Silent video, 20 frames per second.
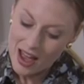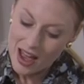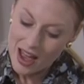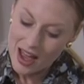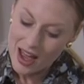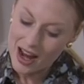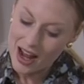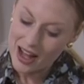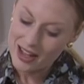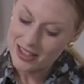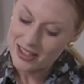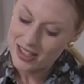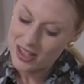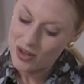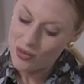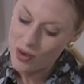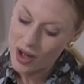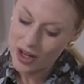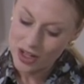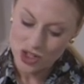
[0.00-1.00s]
And I see
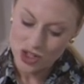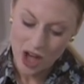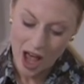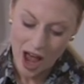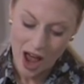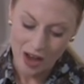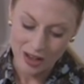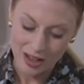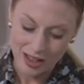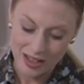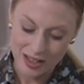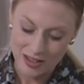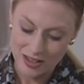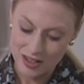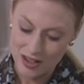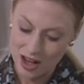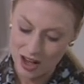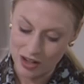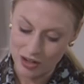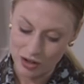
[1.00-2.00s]
one child
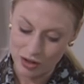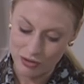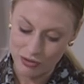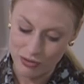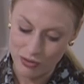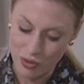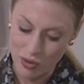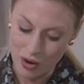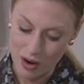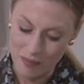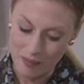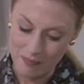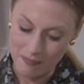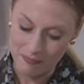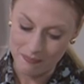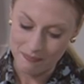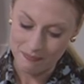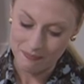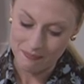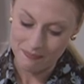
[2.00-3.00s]
listed on your form.
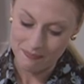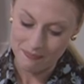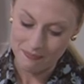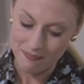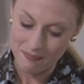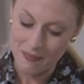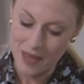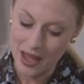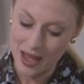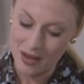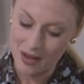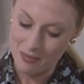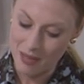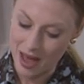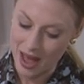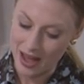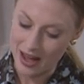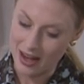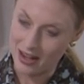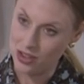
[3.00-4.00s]
Ming
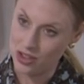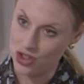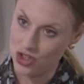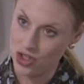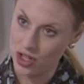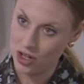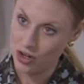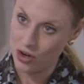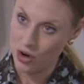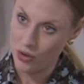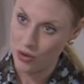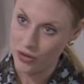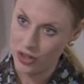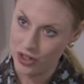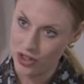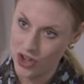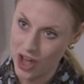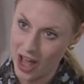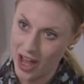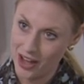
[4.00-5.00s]
Mei. Is she your only
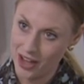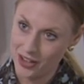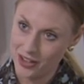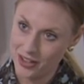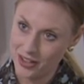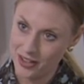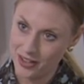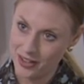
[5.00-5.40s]
child?